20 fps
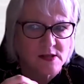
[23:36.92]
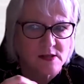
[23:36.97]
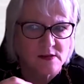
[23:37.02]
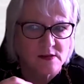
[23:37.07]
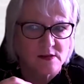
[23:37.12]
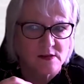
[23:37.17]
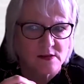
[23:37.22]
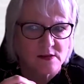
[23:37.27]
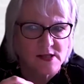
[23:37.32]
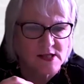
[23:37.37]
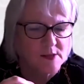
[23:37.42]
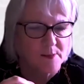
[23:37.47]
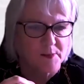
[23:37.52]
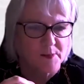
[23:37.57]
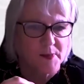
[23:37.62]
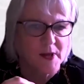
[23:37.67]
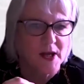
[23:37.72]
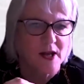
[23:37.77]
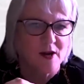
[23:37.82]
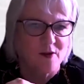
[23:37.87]

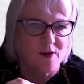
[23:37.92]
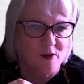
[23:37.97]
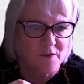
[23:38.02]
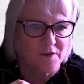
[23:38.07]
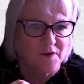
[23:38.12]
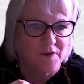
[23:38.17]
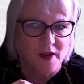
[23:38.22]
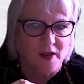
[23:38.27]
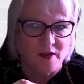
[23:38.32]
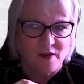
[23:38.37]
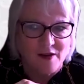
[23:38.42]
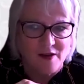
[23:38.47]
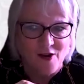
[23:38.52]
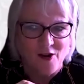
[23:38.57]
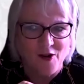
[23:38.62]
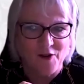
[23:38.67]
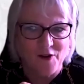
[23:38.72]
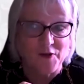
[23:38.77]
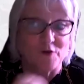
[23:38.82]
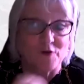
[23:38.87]
disappear off
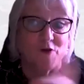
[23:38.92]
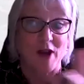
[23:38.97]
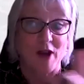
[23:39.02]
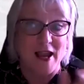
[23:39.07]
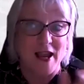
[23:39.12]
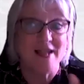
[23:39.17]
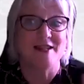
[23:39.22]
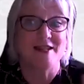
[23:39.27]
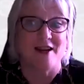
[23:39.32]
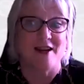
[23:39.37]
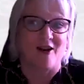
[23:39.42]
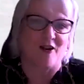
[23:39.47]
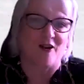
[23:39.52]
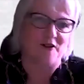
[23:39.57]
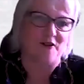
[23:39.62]
the radar, if you